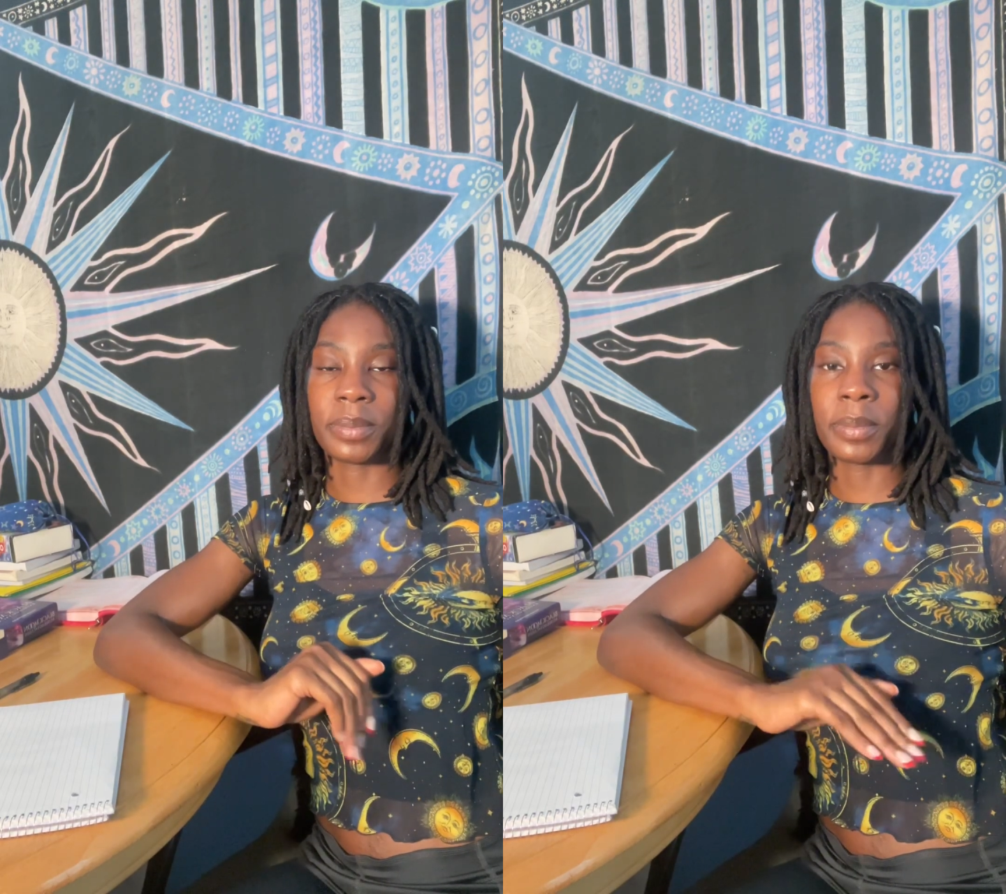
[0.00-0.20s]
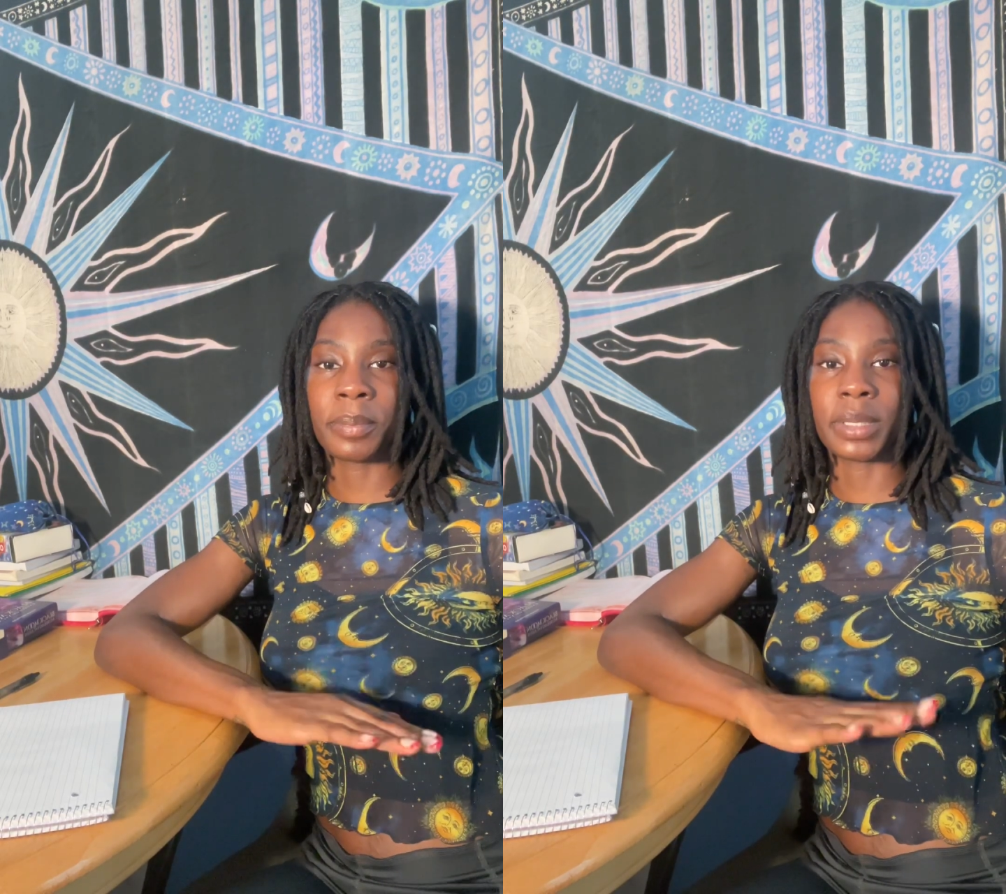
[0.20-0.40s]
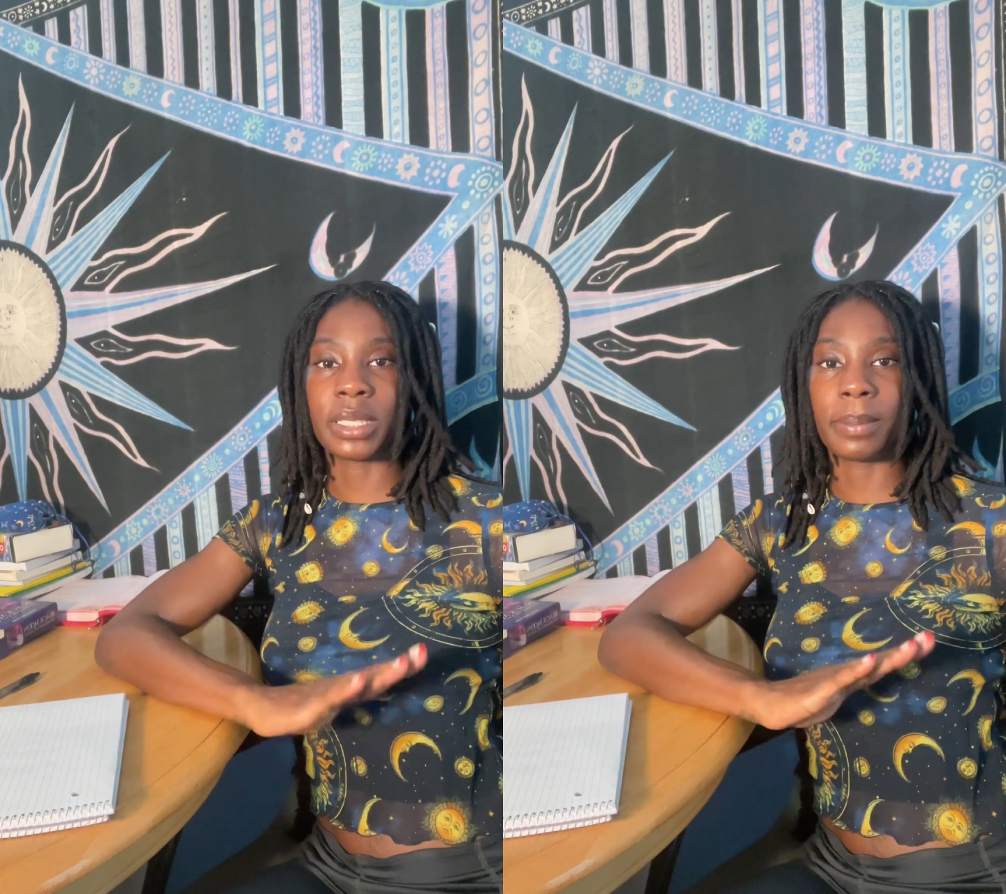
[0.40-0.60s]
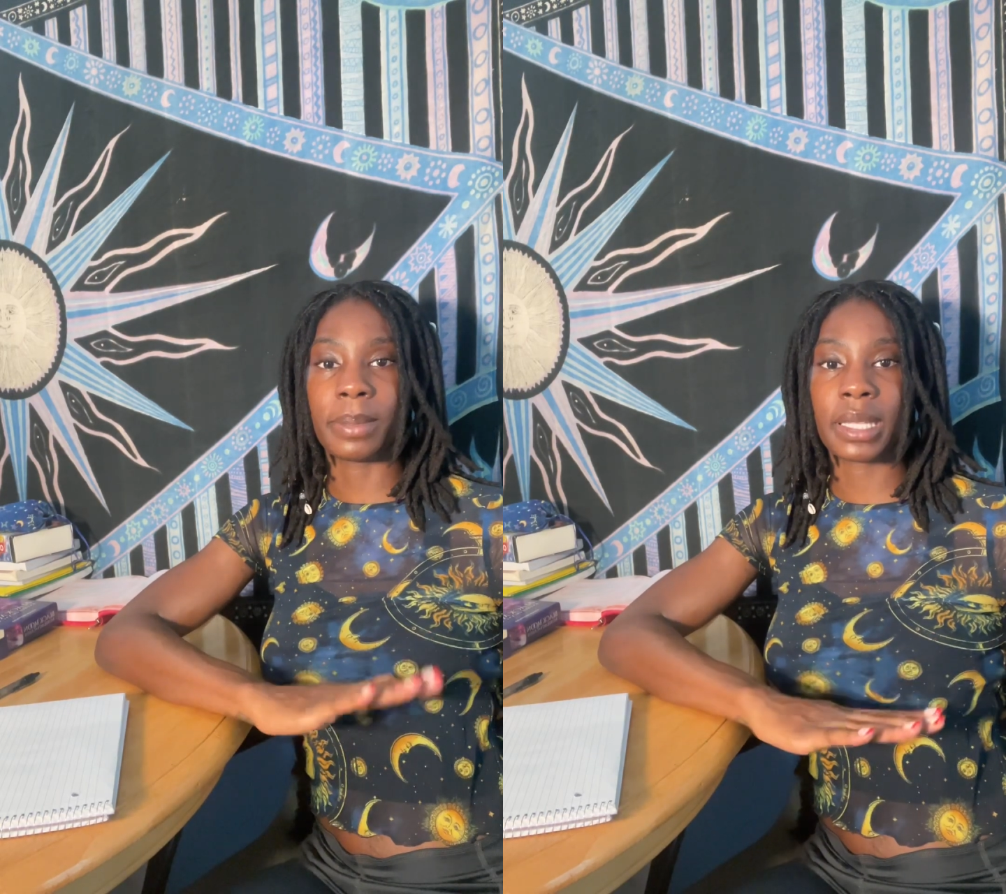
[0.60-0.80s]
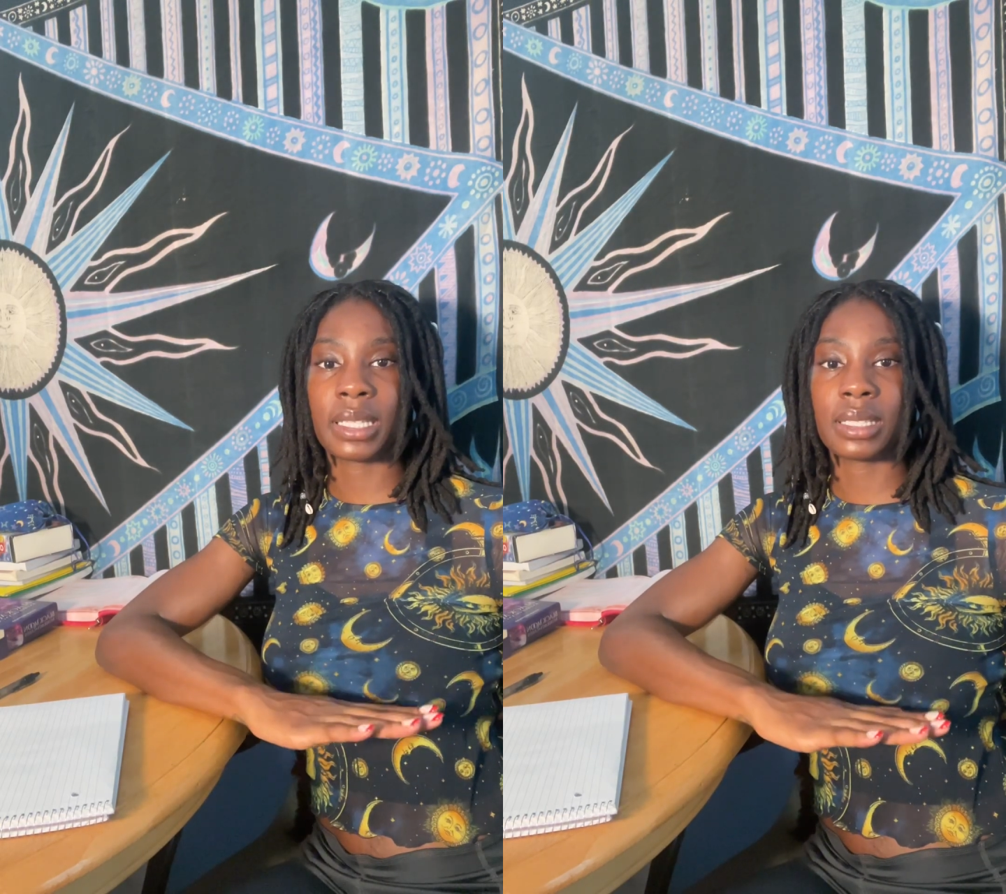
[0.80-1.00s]
but the
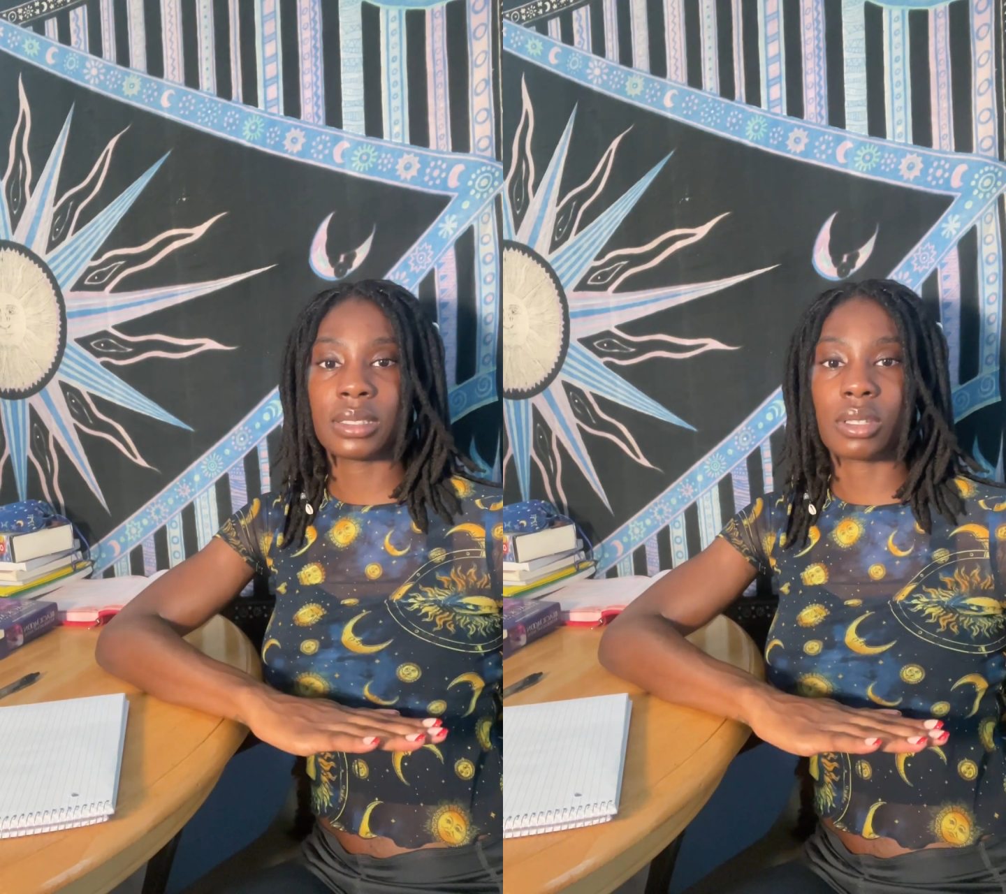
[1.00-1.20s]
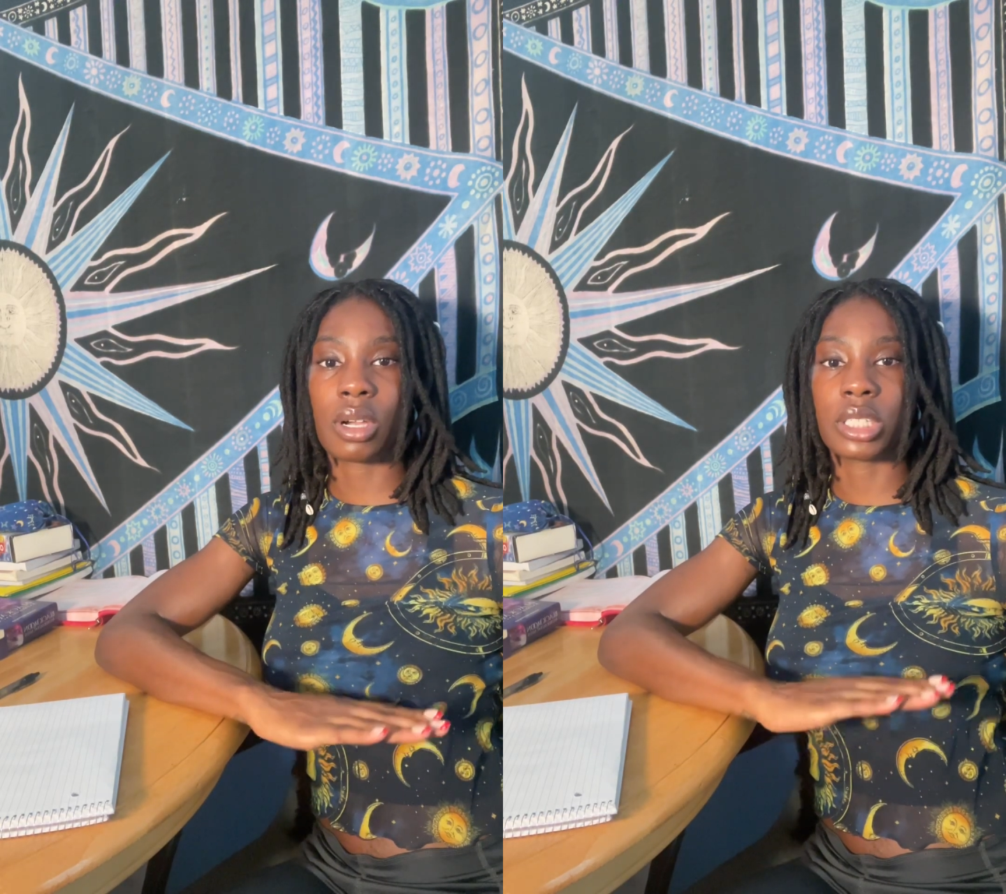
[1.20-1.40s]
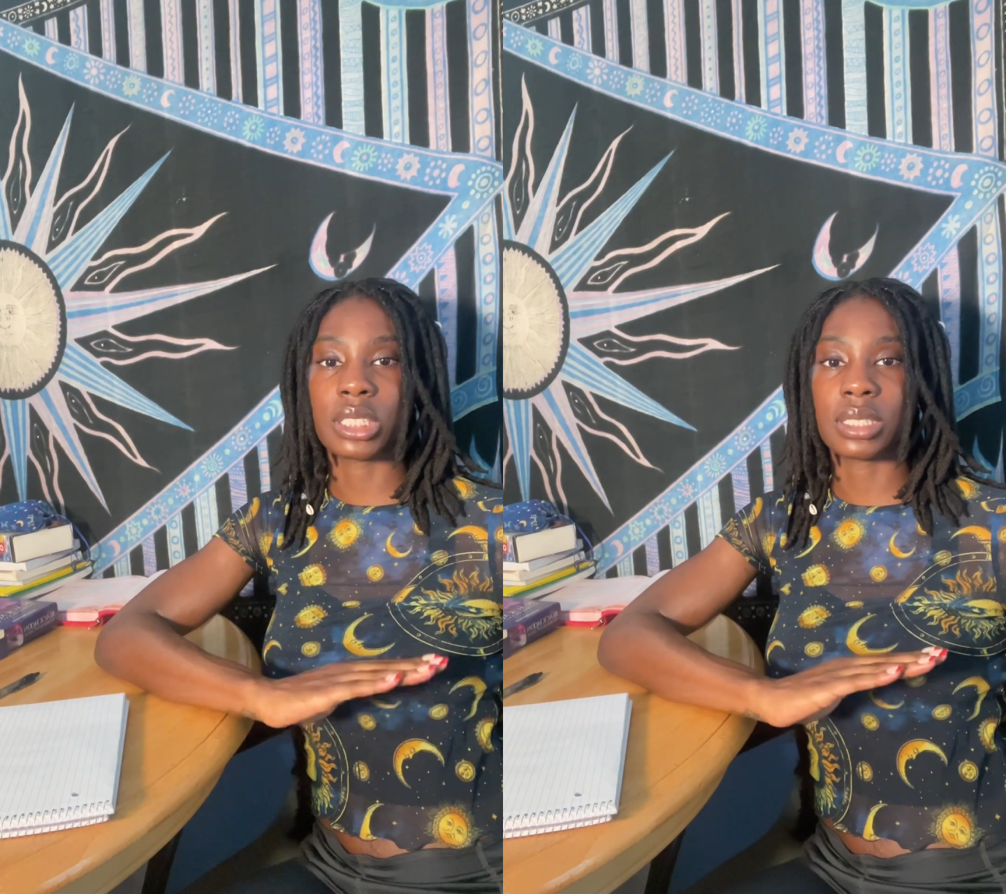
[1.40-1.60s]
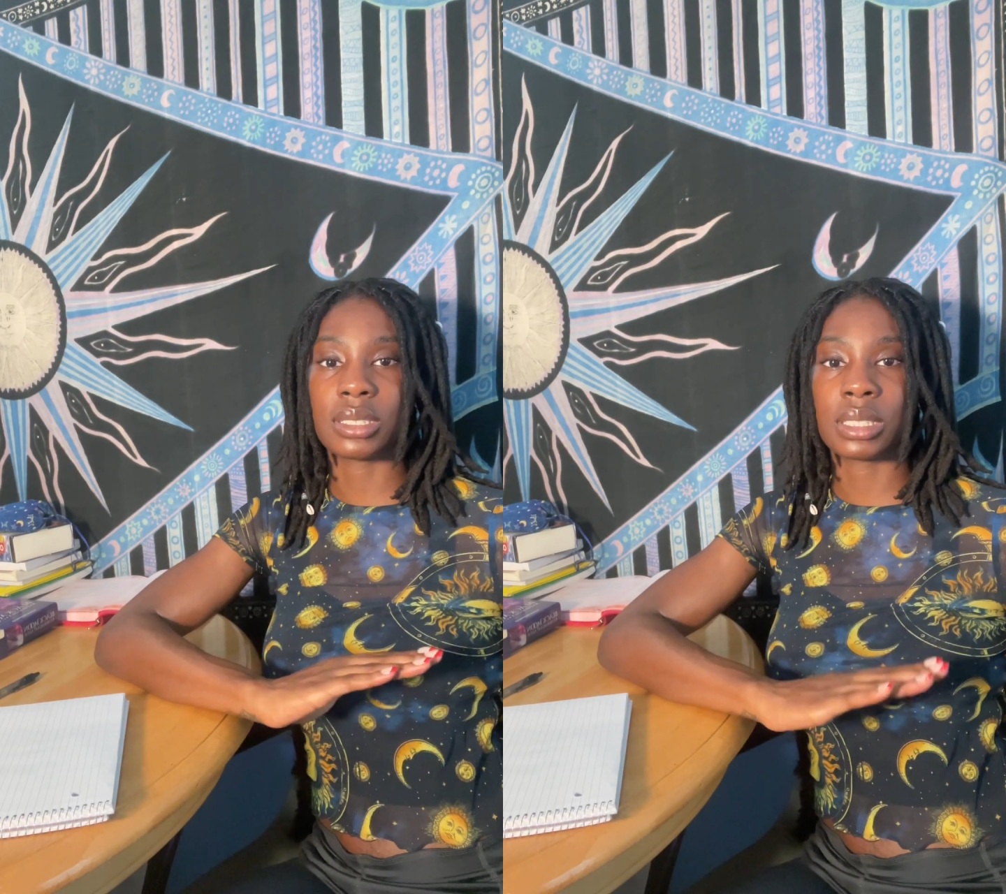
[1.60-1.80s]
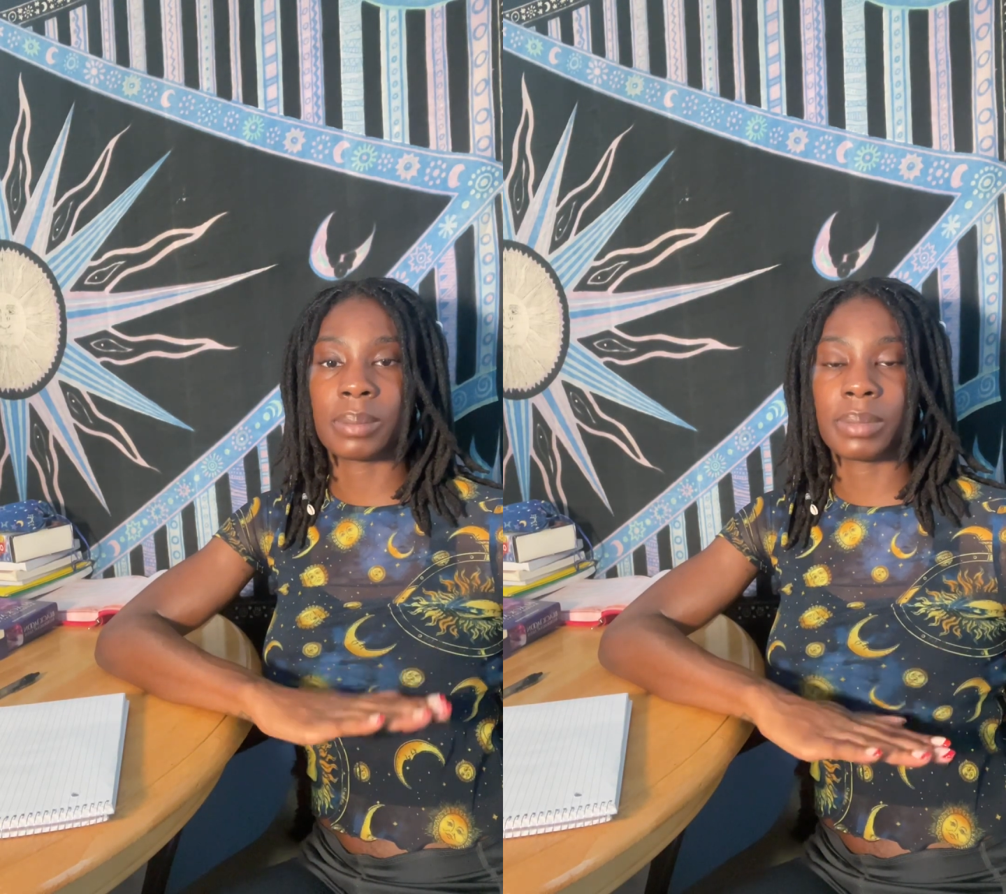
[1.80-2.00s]
planets are just
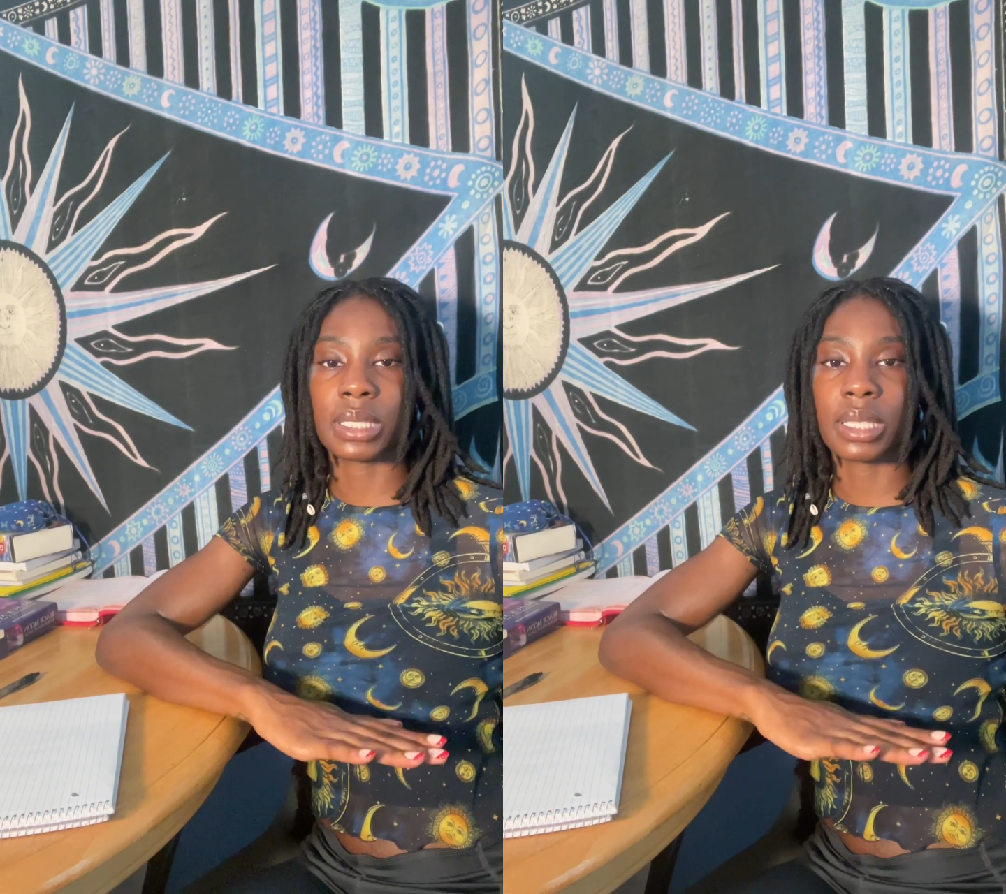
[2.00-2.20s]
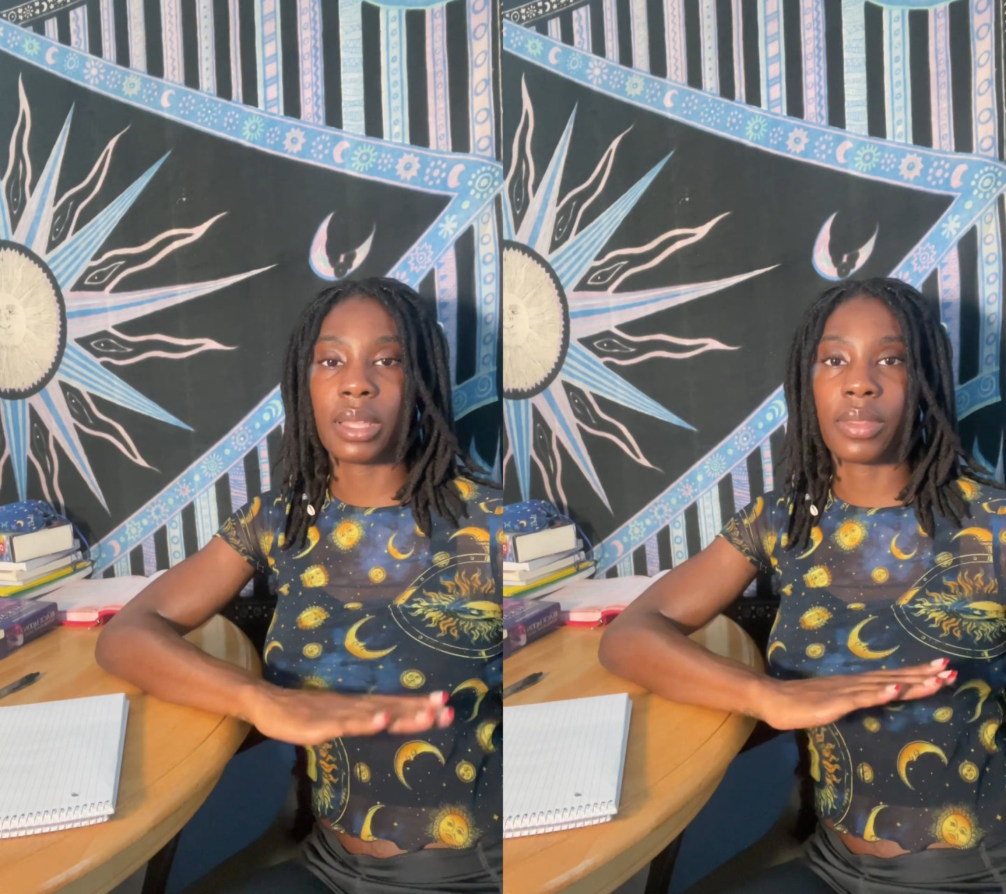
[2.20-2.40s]
simply